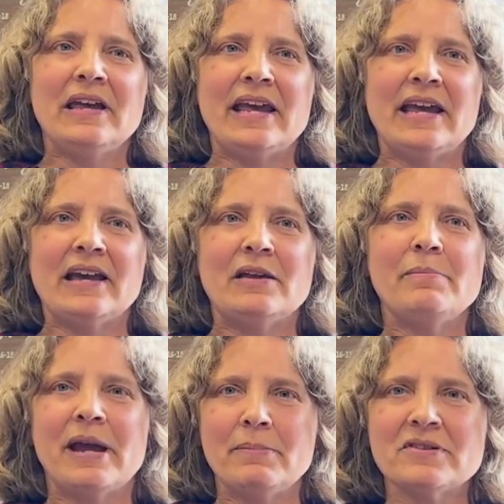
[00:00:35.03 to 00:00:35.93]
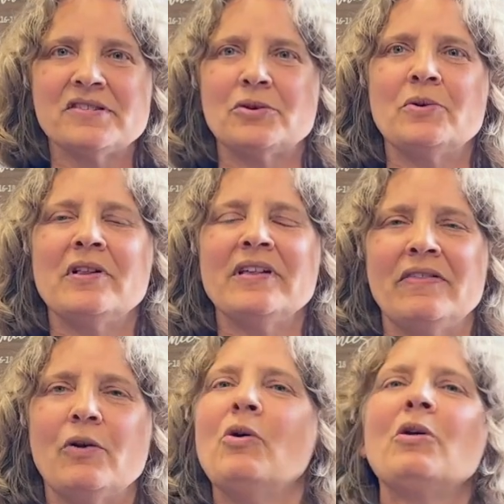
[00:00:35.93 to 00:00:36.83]
and Bible school
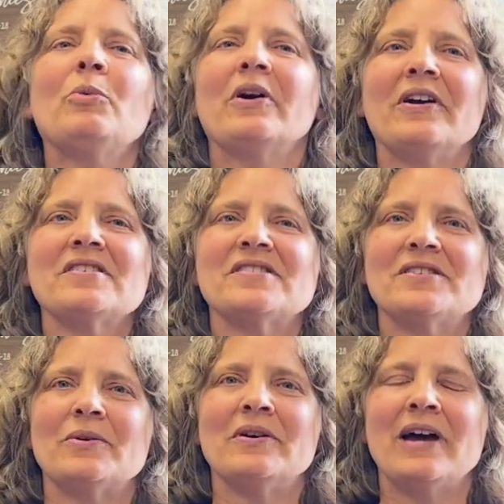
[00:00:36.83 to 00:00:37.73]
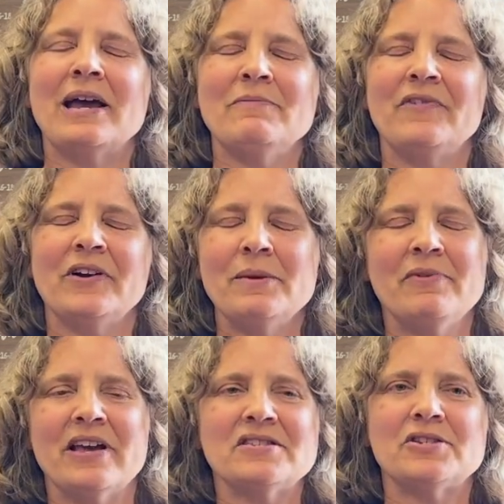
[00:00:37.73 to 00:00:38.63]
and the whole works. So I'm very
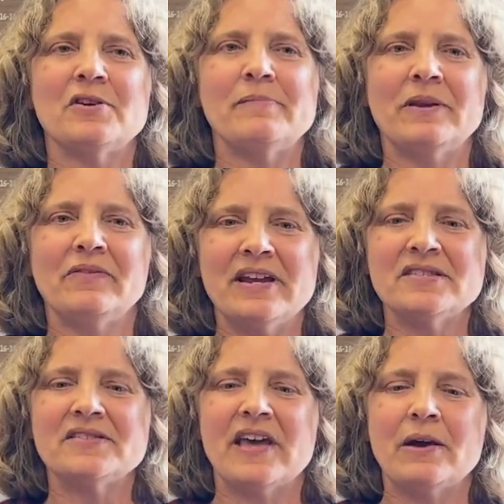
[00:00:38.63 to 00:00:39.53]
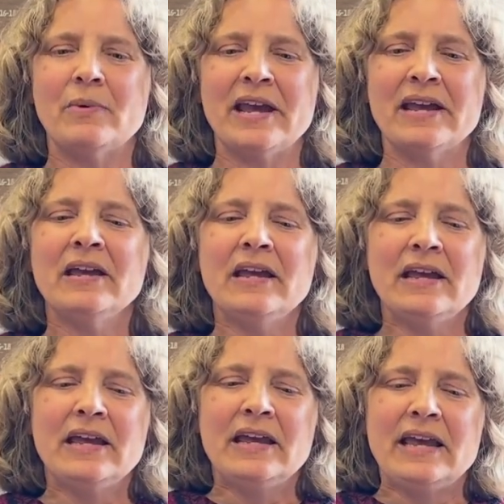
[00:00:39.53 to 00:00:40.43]
blessed to have been raised that way.
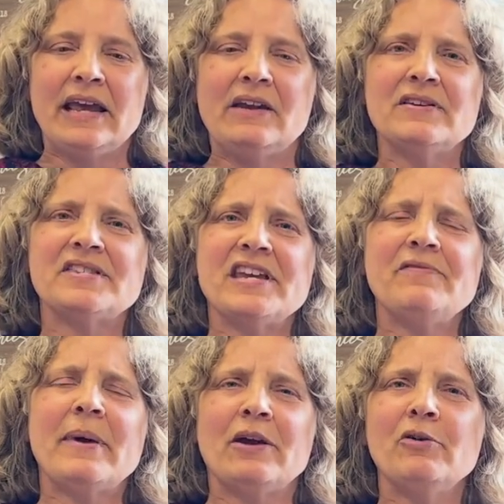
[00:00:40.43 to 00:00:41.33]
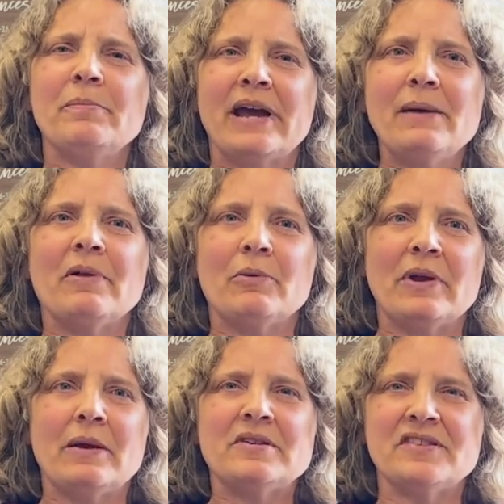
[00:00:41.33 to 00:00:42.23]
And I received my own Bible
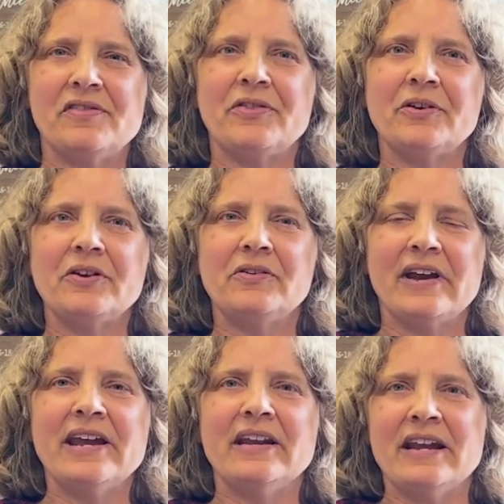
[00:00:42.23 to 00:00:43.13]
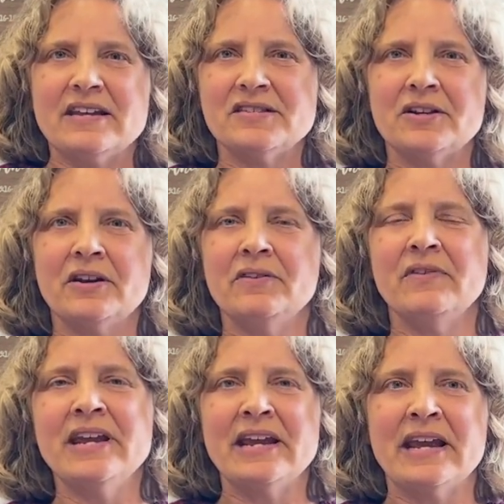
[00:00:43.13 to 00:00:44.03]
when I was in third grade and I started
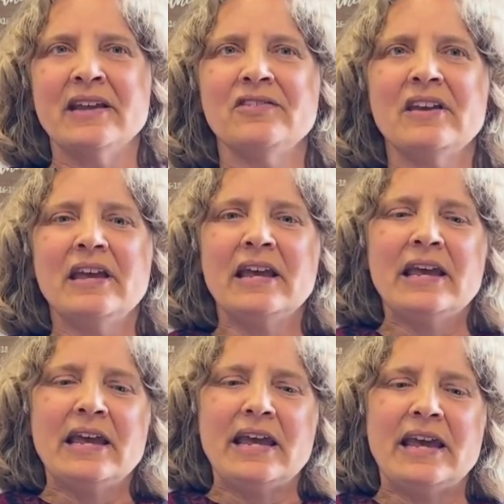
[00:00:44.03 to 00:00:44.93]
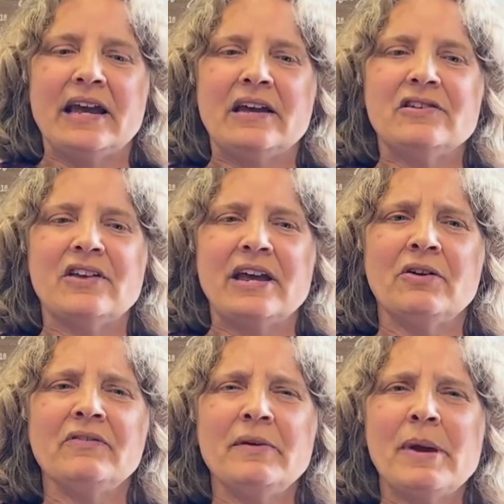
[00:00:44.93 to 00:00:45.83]
reading it. And I
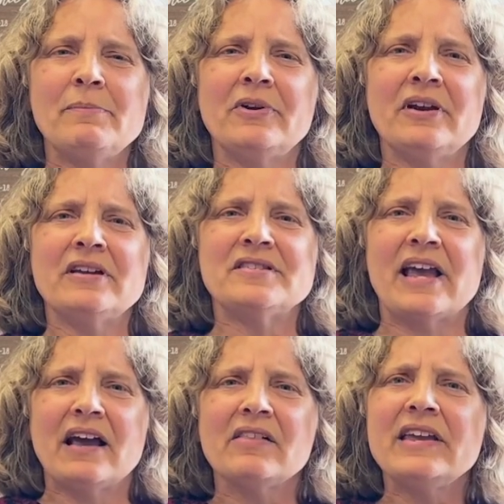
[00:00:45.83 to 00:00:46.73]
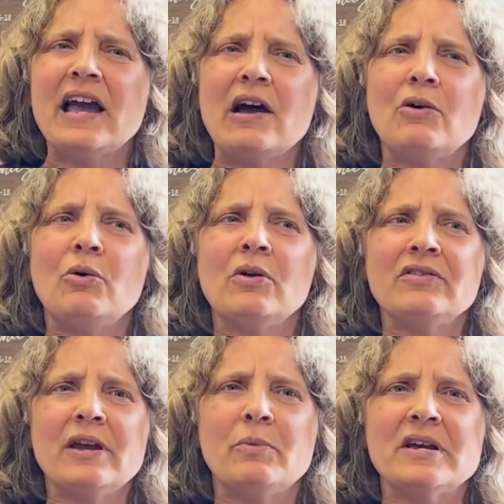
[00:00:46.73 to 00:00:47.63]
don't remember exactly how
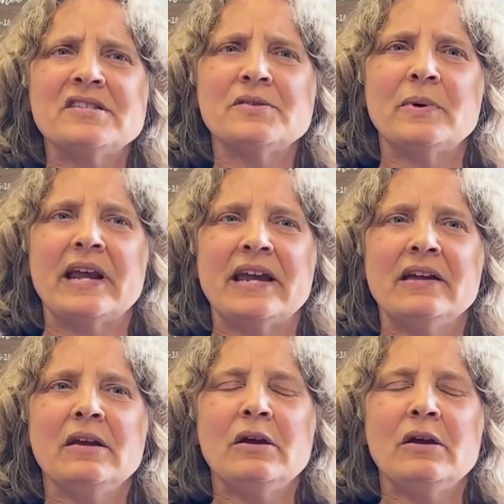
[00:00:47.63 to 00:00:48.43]
old I was when I